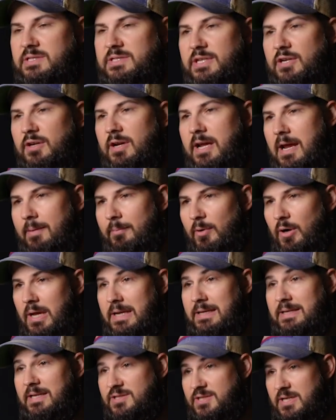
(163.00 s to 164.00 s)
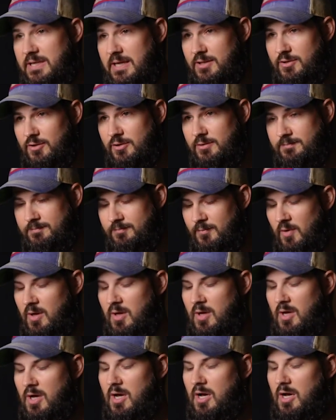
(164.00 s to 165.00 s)
sear hammer and disconnector.
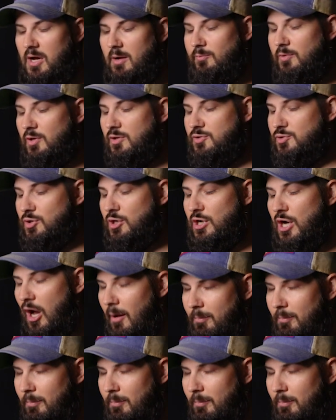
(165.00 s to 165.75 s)
Those are an